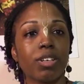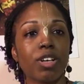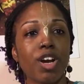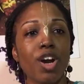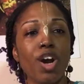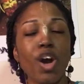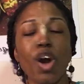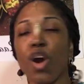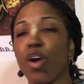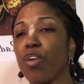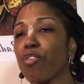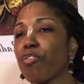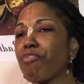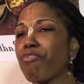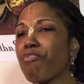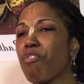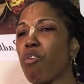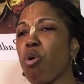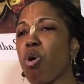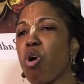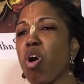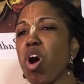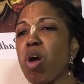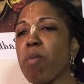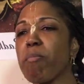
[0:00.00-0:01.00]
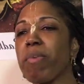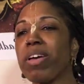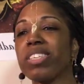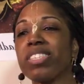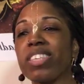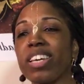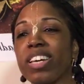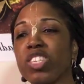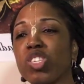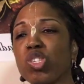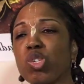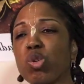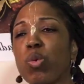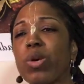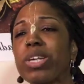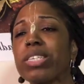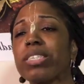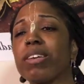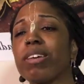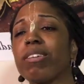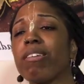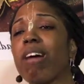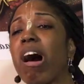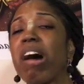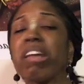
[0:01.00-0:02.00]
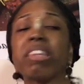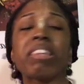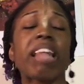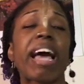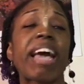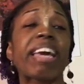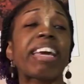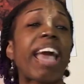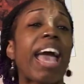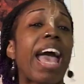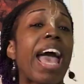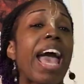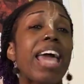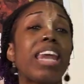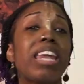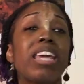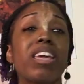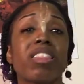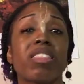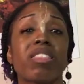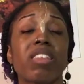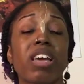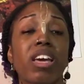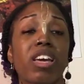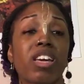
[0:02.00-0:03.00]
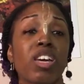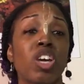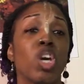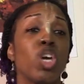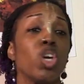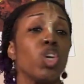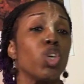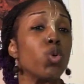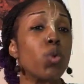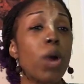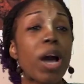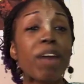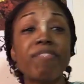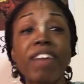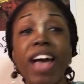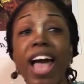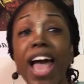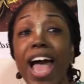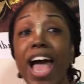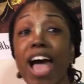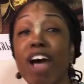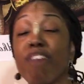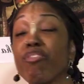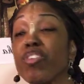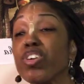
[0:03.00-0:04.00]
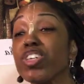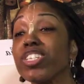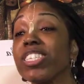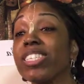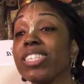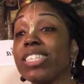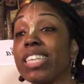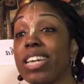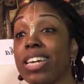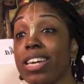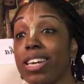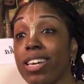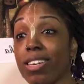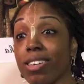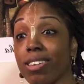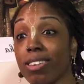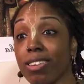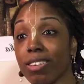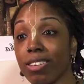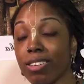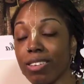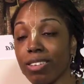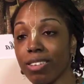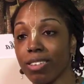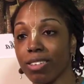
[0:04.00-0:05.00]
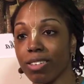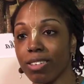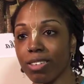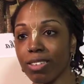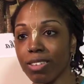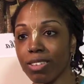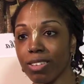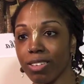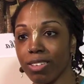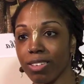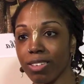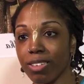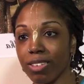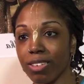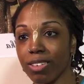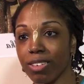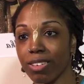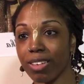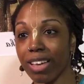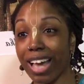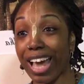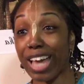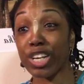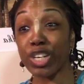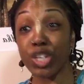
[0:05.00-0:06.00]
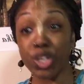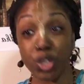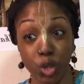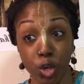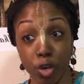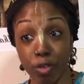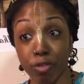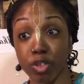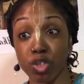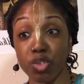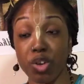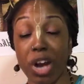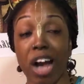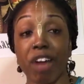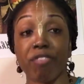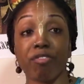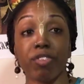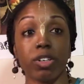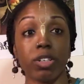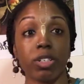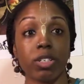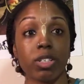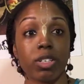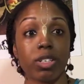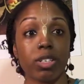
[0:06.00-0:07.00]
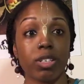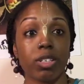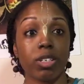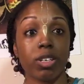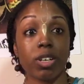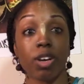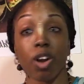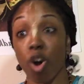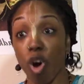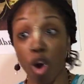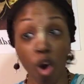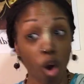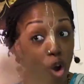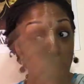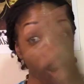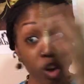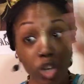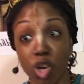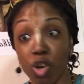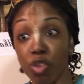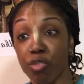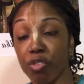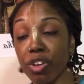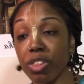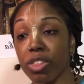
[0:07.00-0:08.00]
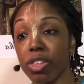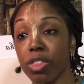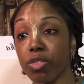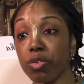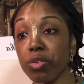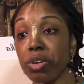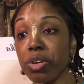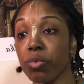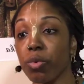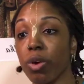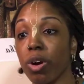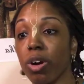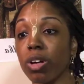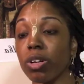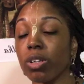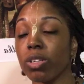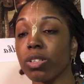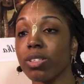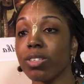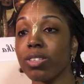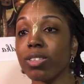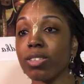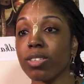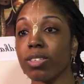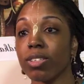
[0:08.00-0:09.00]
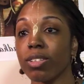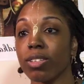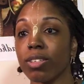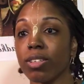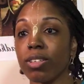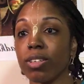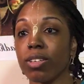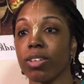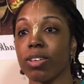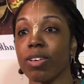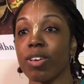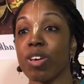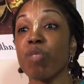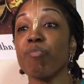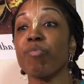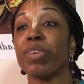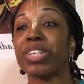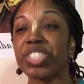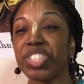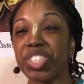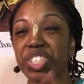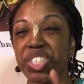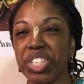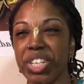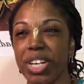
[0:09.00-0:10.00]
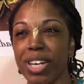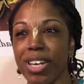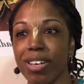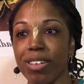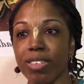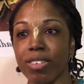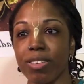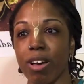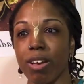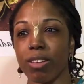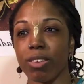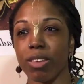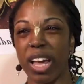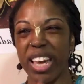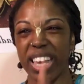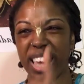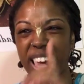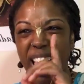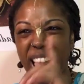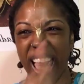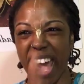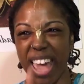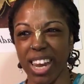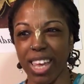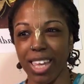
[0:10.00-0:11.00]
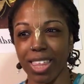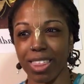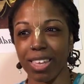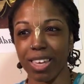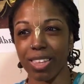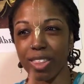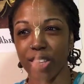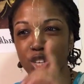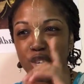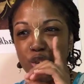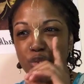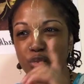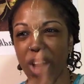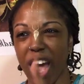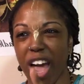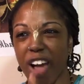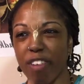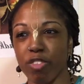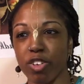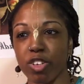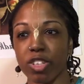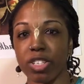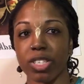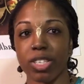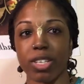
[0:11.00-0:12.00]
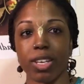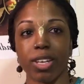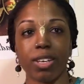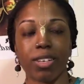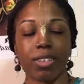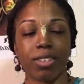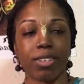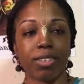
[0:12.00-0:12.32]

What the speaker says: Her form is exquisite, unlike anything you have ever seen. And you've traveled all over the three worlds. But she is unlike anything that you've ever seen.